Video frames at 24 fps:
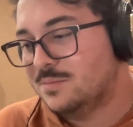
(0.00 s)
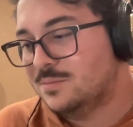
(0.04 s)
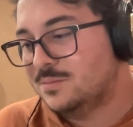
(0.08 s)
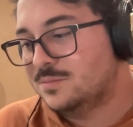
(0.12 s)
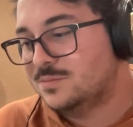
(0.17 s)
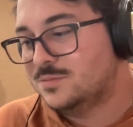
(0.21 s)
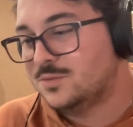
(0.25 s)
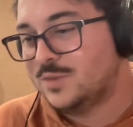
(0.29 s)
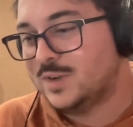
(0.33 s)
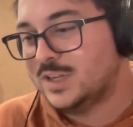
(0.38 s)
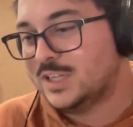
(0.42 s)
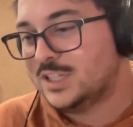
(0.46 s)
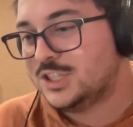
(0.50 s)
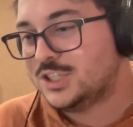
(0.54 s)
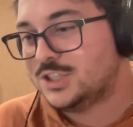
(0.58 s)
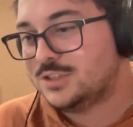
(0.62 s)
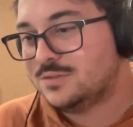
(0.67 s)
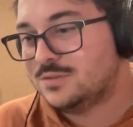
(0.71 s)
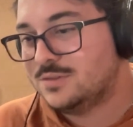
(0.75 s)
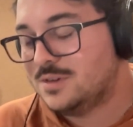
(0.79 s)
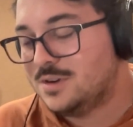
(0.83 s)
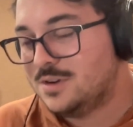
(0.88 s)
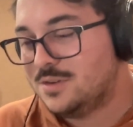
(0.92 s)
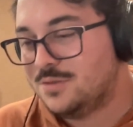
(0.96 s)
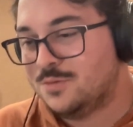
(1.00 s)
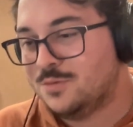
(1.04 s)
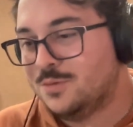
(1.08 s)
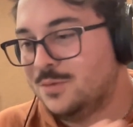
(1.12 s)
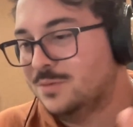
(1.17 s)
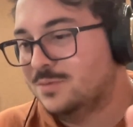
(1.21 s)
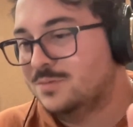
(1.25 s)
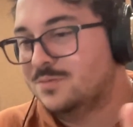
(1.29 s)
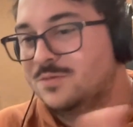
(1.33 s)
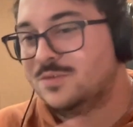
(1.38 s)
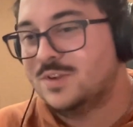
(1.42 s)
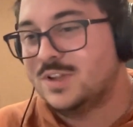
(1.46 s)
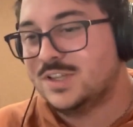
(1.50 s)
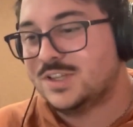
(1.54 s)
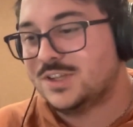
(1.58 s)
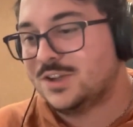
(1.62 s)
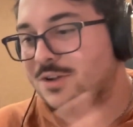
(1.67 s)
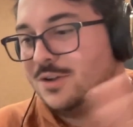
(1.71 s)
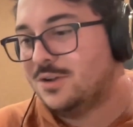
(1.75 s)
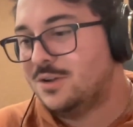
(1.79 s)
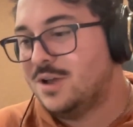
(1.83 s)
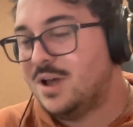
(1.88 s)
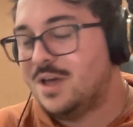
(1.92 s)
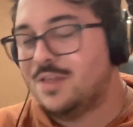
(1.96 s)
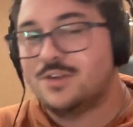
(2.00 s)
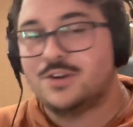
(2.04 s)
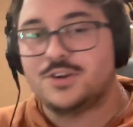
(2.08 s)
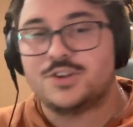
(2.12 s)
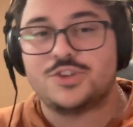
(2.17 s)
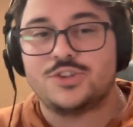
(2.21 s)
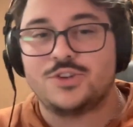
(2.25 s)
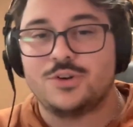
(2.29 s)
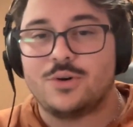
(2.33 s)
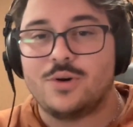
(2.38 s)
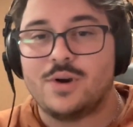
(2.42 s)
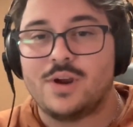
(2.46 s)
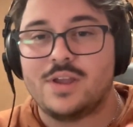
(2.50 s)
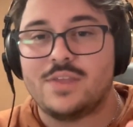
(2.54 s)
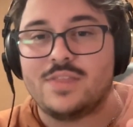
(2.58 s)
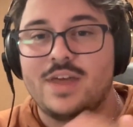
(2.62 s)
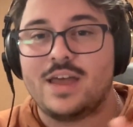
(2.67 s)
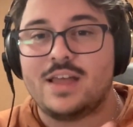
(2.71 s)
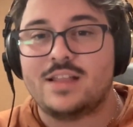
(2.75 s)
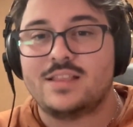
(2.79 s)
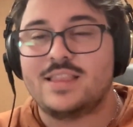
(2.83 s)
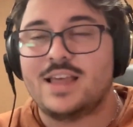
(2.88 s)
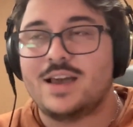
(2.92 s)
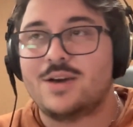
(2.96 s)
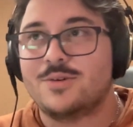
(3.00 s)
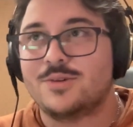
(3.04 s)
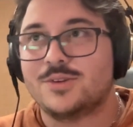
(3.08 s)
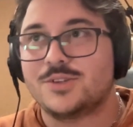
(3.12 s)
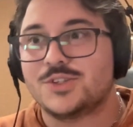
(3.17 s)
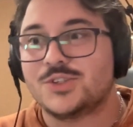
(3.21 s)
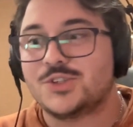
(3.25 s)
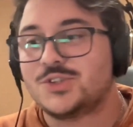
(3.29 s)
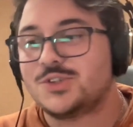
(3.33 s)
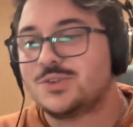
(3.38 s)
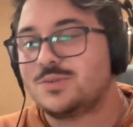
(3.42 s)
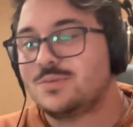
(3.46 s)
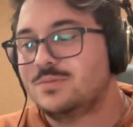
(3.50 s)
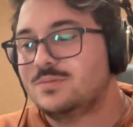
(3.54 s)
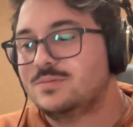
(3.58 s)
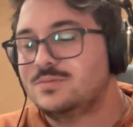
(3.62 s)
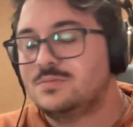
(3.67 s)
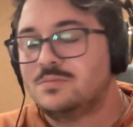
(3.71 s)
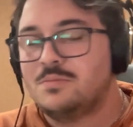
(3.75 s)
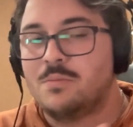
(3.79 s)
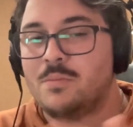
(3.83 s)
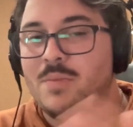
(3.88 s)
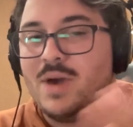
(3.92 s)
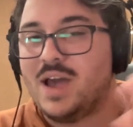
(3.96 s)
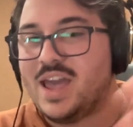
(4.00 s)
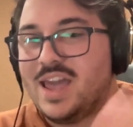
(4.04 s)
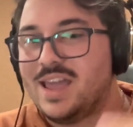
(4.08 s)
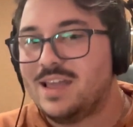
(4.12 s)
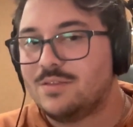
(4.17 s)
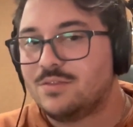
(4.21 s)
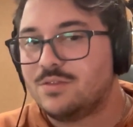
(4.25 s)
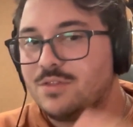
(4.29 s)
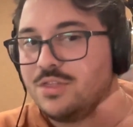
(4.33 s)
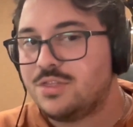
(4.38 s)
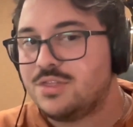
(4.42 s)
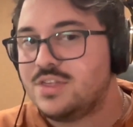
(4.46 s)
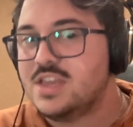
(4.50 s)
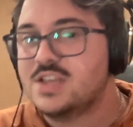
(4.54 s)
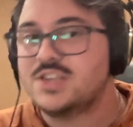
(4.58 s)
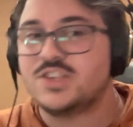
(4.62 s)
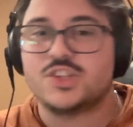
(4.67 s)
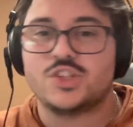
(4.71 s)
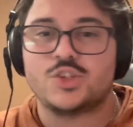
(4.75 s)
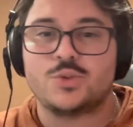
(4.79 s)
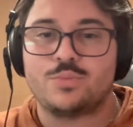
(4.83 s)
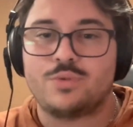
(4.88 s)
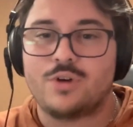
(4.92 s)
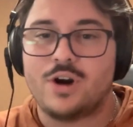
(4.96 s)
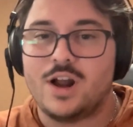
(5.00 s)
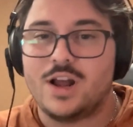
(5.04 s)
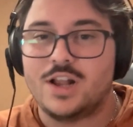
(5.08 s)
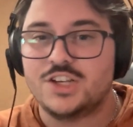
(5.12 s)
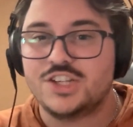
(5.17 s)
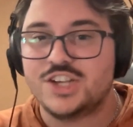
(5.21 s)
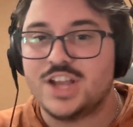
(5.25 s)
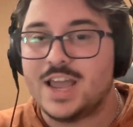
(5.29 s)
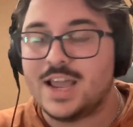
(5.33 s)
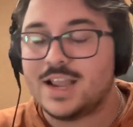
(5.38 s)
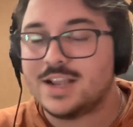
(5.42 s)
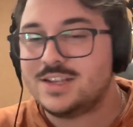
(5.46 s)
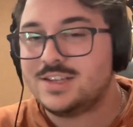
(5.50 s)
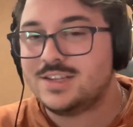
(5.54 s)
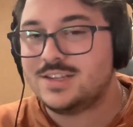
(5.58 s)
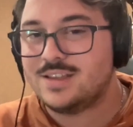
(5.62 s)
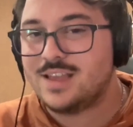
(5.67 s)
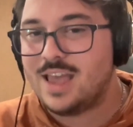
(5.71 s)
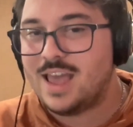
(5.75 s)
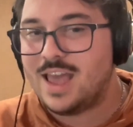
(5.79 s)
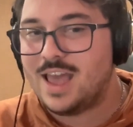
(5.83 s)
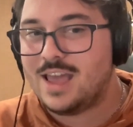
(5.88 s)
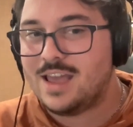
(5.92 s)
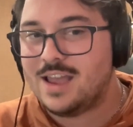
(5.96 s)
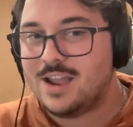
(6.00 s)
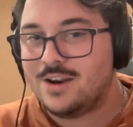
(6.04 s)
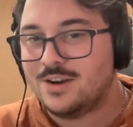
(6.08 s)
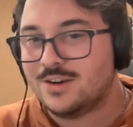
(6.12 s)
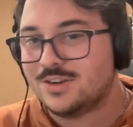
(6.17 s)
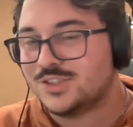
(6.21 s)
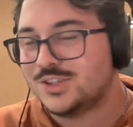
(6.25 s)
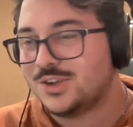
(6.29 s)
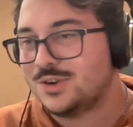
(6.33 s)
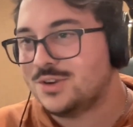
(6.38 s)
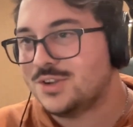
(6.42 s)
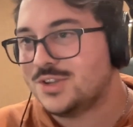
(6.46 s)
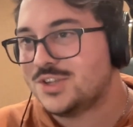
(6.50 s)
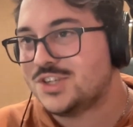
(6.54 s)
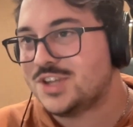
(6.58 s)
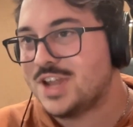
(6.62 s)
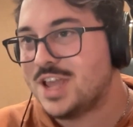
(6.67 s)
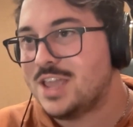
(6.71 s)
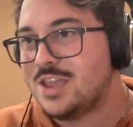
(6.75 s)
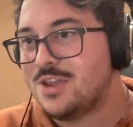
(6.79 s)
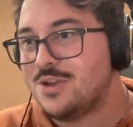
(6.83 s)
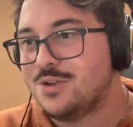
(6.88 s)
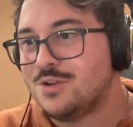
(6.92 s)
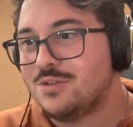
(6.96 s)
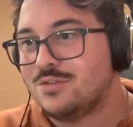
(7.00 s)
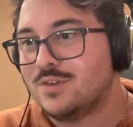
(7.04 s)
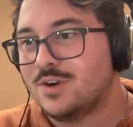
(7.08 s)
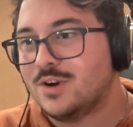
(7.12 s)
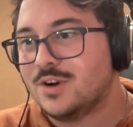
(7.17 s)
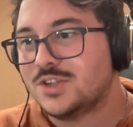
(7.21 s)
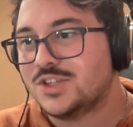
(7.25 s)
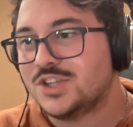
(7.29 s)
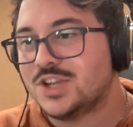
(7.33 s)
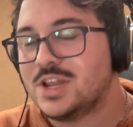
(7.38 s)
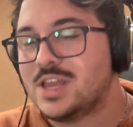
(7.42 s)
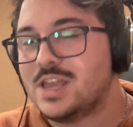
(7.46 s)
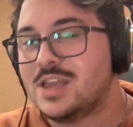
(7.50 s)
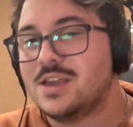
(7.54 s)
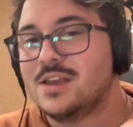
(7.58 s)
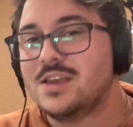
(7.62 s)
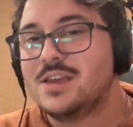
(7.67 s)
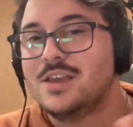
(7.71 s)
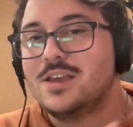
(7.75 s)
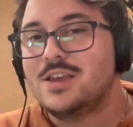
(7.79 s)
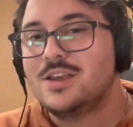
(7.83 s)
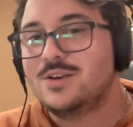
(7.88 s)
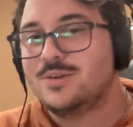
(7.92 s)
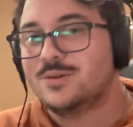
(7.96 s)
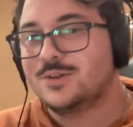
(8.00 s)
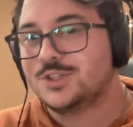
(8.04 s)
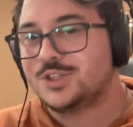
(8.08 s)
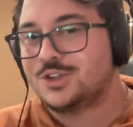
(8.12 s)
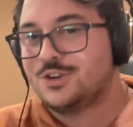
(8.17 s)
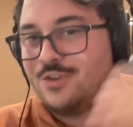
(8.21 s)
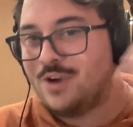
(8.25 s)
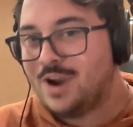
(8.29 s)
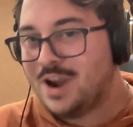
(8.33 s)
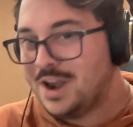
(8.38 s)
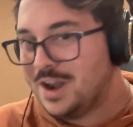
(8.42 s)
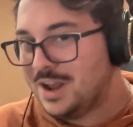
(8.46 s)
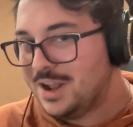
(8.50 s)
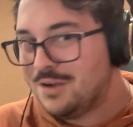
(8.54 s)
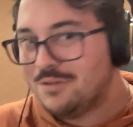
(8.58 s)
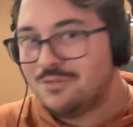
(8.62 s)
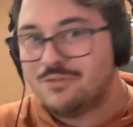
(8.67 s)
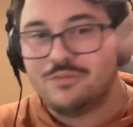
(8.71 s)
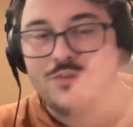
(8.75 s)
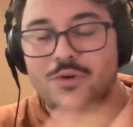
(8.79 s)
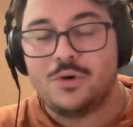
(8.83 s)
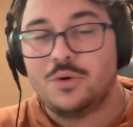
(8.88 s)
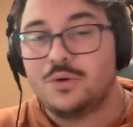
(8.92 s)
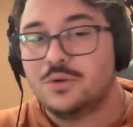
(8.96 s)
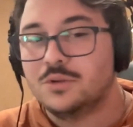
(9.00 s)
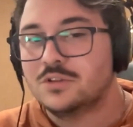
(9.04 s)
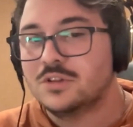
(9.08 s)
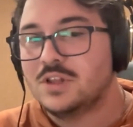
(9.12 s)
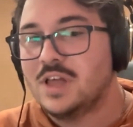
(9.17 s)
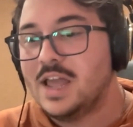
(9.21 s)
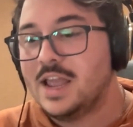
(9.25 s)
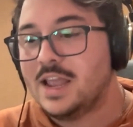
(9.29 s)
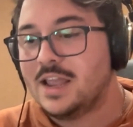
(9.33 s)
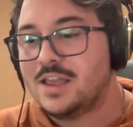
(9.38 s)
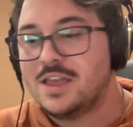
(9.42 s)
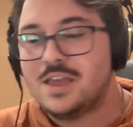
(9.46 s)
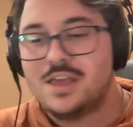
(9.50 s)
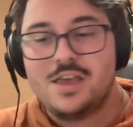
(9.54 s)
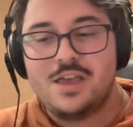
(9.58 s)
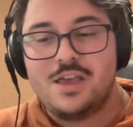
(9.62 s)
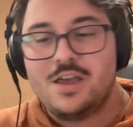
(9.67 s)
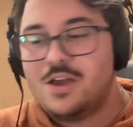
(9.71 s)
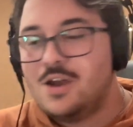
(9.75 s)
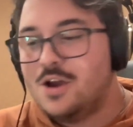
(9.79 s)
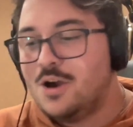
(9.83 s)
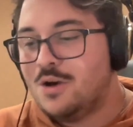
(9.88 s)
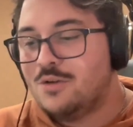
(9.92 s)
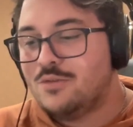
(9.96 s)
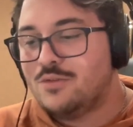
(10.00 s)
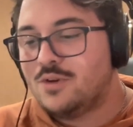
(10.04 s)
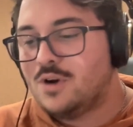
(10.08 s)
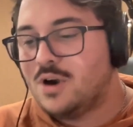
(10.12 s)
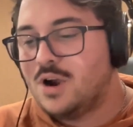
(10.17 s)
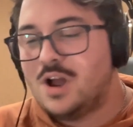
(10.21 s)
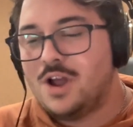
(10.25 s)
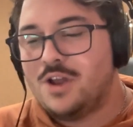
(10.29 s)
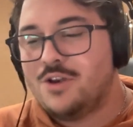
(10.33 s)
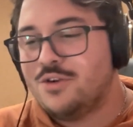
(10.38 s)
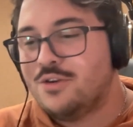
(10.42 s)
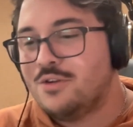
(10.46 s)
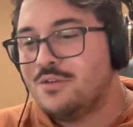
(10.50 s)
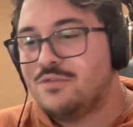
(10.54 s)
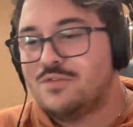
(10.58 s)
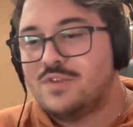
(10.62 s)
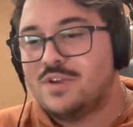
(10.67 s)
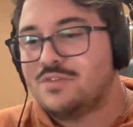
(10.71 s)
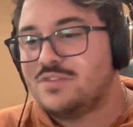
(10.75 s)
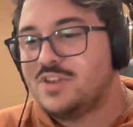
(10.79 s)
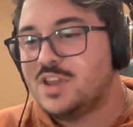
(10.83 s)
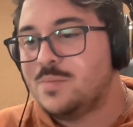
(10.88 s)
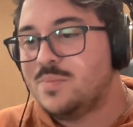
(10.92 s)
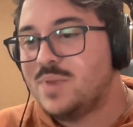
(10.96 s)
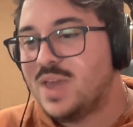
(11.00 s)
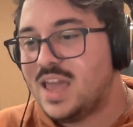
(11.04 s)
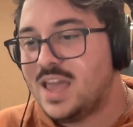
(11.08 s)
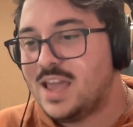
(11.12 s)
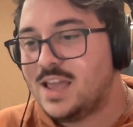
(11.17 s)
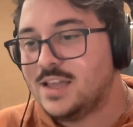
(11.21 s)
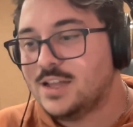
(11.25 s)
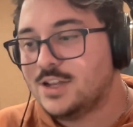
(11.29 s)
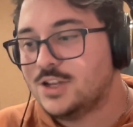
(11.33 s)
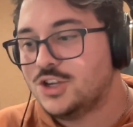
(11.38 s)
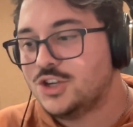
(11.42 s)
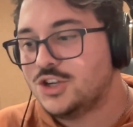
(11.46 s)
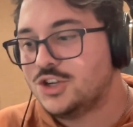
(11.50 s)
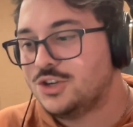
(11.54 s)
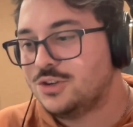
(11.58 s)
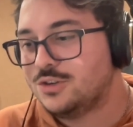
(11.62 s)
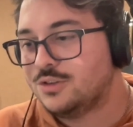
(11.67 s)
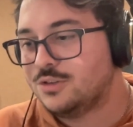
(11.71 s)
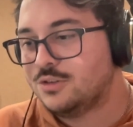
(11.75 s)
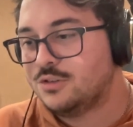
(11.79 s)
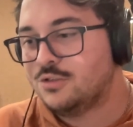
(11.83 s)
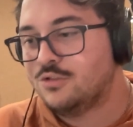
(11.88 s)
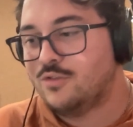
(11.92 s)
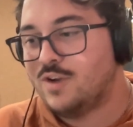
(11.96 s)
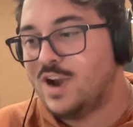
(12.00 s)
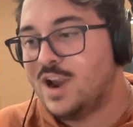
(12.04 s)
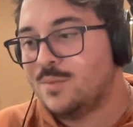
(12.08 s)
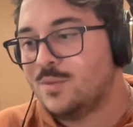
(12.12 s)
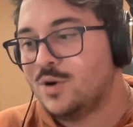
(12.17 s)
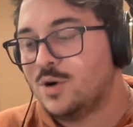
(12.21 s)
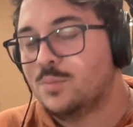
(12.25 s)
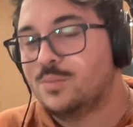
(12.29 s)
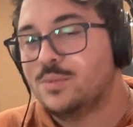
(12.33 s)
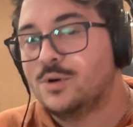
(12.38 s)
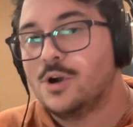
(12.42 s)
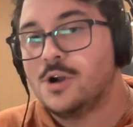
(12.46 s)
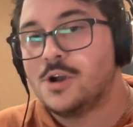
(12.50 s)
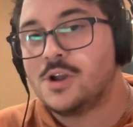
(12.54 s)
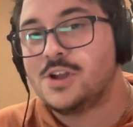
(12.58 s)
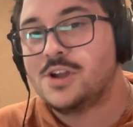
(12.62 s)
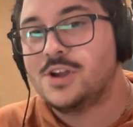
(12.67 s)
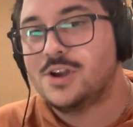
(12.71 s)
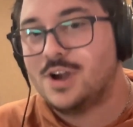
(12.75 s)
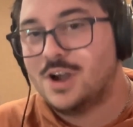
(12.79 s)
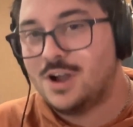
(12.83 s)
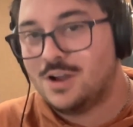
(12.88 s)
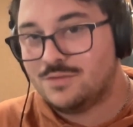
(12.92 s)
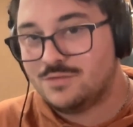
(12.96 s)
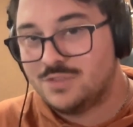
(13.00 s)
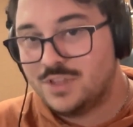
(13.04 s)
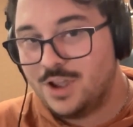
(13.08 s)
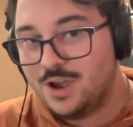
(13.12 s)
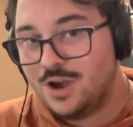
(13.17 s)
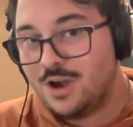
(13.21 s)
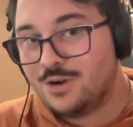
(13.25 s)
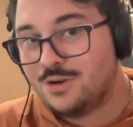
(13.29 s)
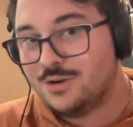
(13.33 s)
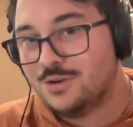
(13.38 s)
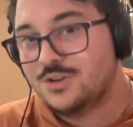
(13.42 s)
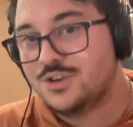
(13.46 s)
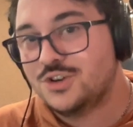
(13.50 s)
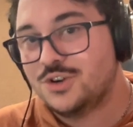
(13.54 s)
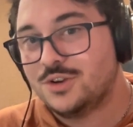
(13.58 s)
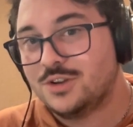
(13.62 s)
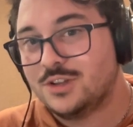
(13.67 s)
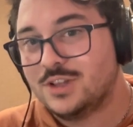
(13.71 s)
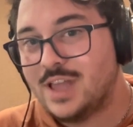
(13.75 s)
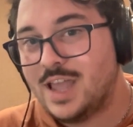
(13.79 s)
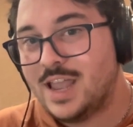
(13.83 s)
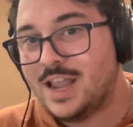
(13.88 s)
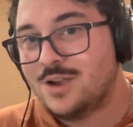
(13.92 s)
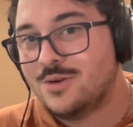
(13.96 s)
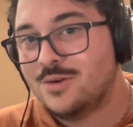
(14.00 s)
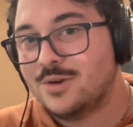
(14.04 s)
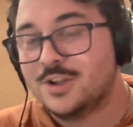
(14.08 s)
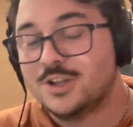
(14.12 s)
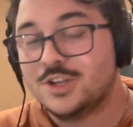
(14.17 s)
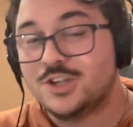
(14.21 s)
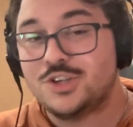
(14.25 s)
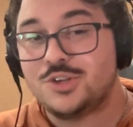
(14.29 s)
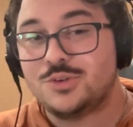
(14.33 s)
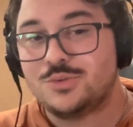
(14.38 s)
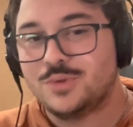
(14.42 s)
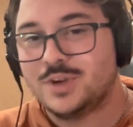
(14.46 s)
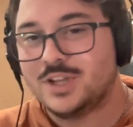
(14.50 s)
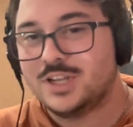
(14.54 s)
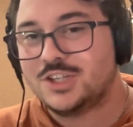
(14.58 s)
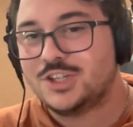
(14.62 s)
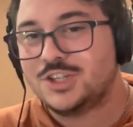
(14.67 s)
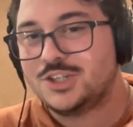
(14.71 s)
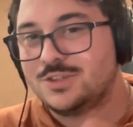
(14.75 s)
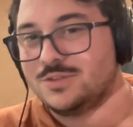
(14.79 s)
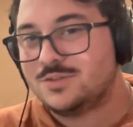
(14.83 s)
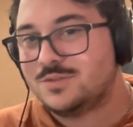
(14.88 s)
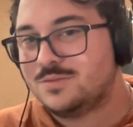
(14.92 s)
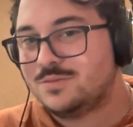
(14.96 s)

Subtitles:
which is a whole other story. That was my thesis project at Arizona State University, was creating a full like over 150-page grammar book of the AutoJune language, which